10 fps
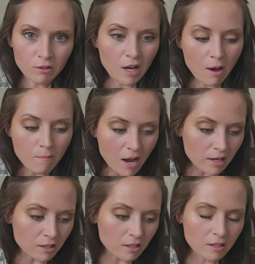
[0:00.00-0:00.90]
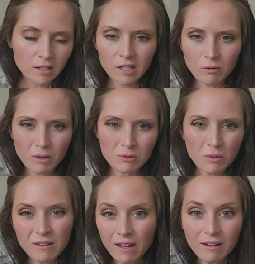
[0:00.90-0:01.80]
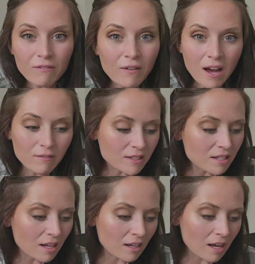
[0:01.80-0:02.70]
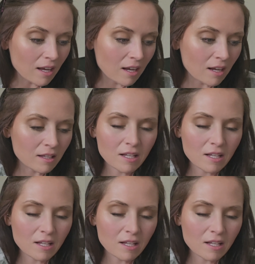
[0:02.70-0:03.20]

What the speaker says: You got minor, anywhere between like 5 and 10K,